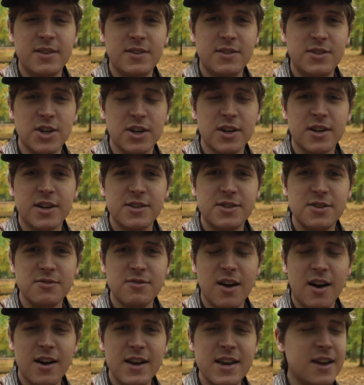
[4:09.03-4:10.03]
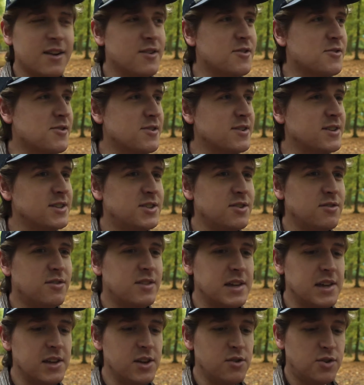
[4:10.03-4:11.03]
jerk as you like? Or do you
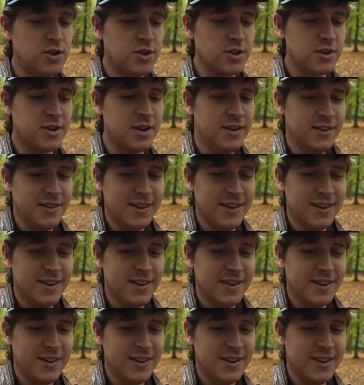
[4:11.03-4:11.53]
think you should